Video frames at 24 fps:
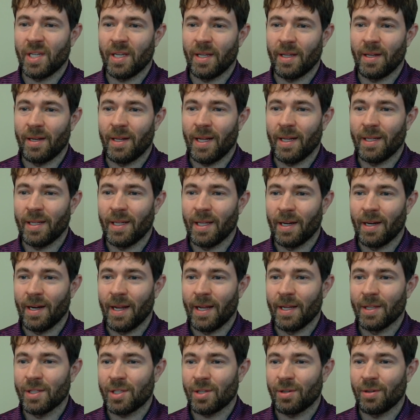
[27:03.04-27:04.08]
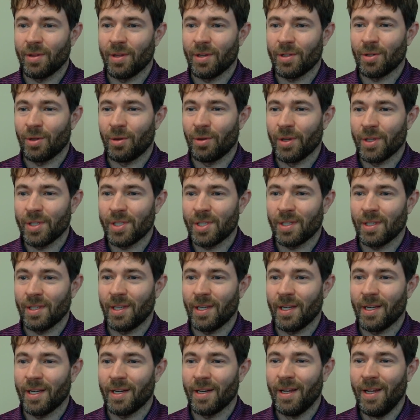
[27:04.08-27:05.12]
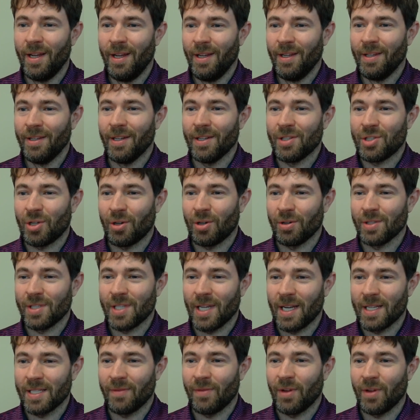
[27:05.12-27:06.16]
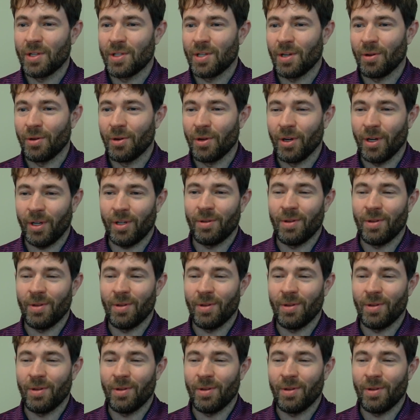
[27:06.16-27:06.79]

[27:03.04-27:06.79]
in and get an answer that told us to get a certain size of Intel NUC.